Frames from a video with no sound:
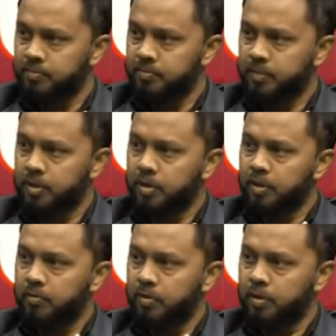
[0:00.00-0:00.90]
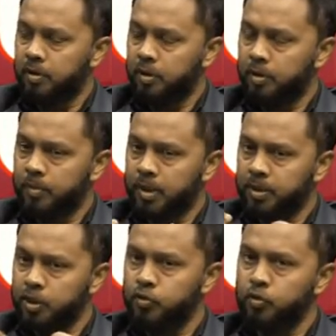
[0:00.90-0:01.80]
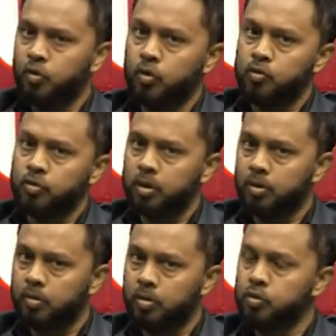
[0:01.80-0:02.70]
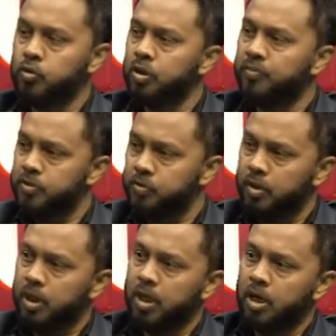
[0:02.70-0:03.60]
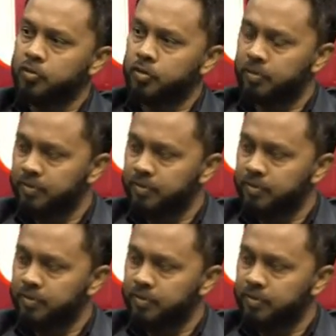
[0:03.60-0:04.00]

Yeah. Um, and then you go to the who do you give it to and how do you give it?